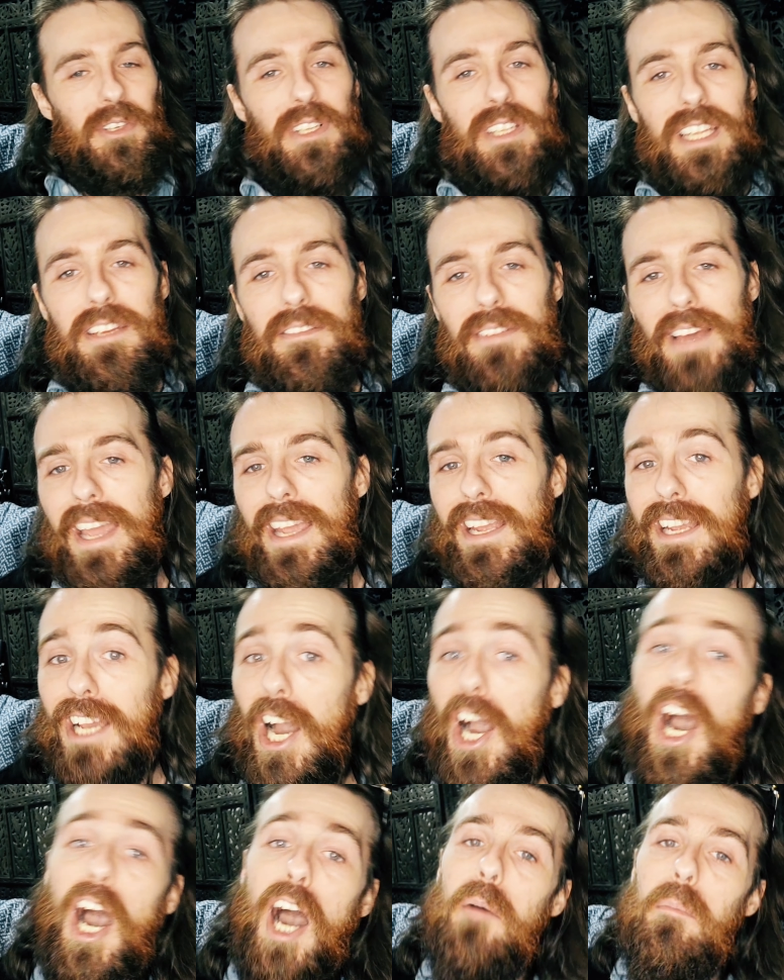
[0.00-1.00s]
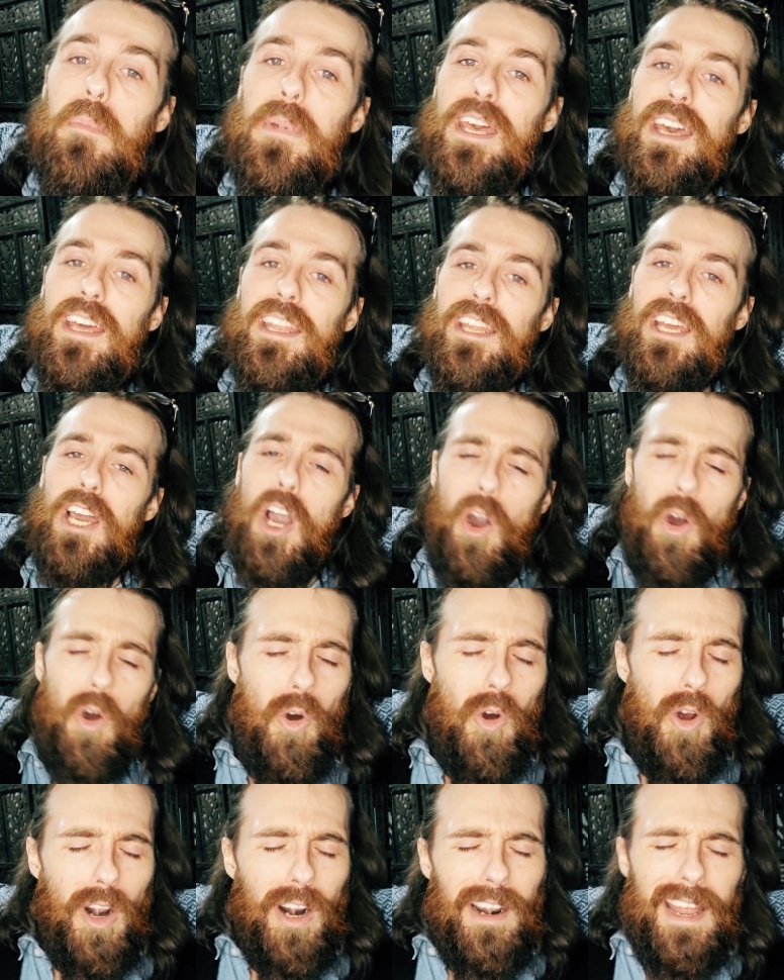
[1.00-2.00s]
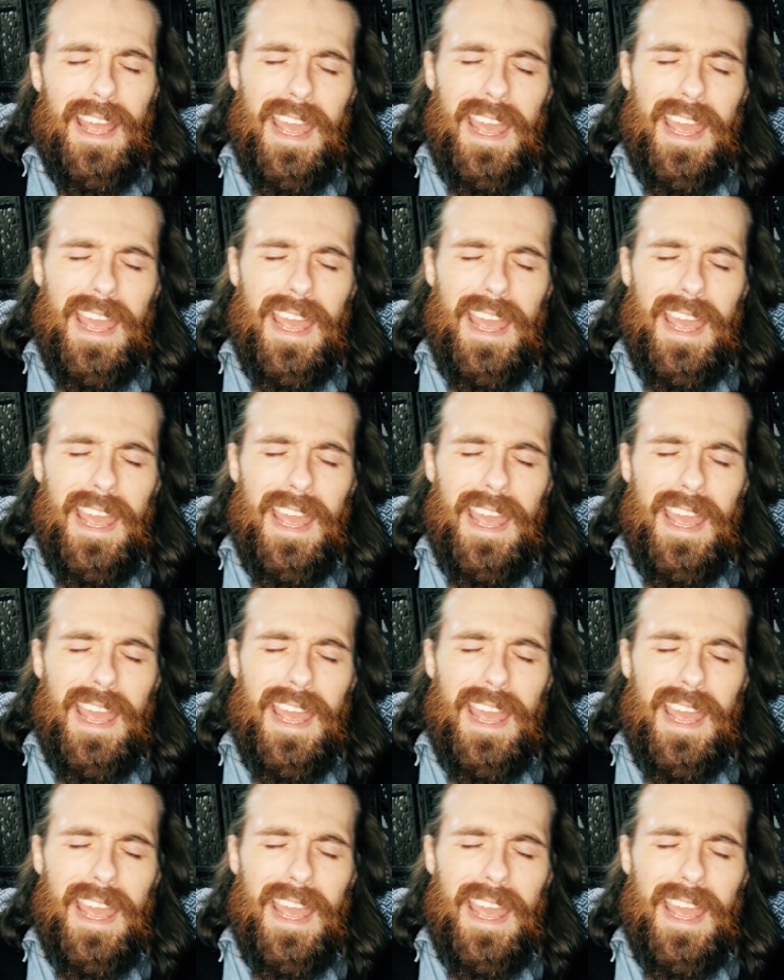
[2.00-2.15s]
to leave a comment or